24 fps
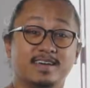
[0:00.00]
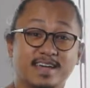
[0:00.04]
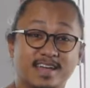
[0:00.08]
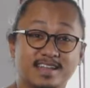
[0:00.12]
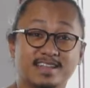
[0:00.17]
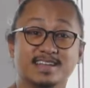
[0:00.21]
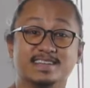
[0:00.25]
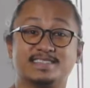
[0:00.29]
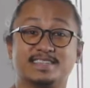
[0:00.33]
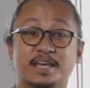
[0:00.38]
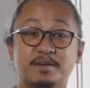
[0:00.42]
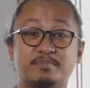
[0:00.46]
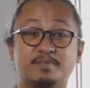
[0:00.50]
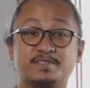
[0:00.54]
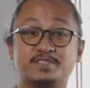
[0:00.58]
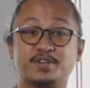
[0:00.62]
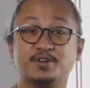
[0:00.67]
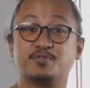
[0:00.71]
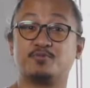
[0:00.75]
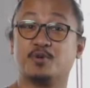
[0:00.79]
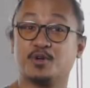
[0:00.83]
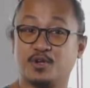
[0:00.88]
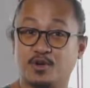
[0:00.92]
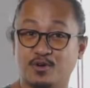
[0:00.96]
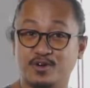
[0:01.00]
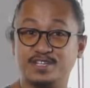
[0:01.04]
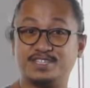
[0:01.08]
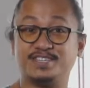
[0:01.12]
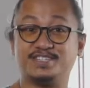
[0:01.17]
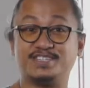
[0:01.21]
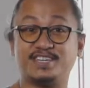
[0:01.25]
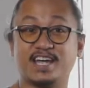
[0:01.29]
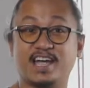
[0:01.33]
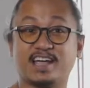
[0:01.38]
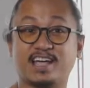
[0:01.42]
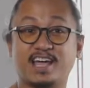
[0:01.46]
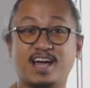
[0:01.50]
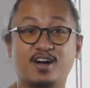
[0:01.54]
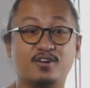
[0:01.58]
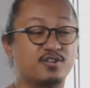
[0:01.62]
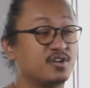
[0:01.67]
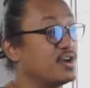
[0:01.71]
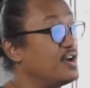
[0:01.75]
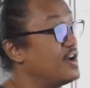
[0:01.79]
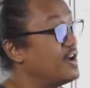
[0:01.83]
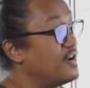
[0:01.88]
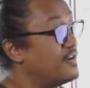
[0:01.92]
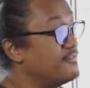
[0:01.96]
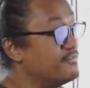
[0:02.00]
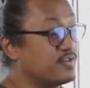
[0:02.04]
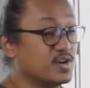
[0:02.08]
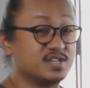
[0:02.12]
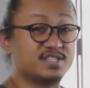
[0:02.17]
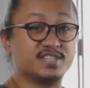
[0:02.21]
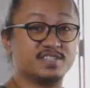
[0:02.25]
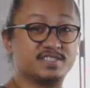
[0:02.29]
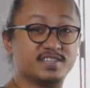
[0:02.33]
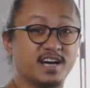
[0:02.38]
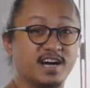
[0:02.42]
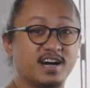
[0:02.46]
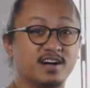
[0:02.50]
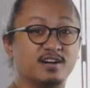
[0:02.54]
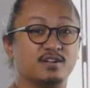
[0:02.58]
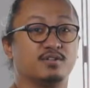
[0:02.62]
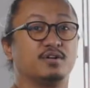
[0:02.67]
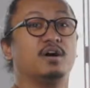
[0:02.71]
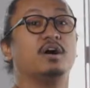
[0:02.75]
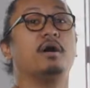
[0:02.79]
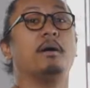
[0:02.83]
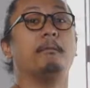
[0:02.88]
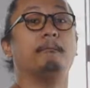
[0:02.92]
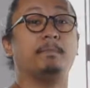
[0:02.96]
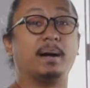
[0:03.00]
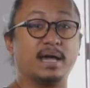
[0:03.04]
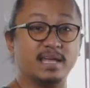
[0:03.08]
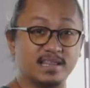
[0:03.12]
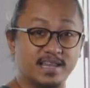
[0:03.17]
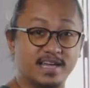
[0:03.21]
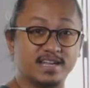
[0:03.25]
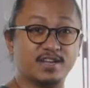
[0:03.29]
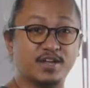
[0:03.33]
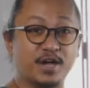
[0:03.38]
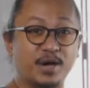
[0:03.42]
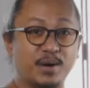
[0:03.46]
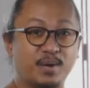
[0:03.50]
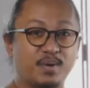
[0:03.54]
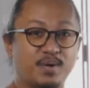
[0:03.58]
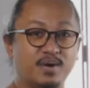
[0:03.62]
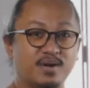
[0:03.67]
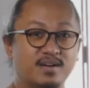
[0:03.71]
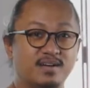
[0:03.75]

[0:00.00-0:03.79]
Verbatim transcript: In this episode, we're going to check out Versatile by Ledgo.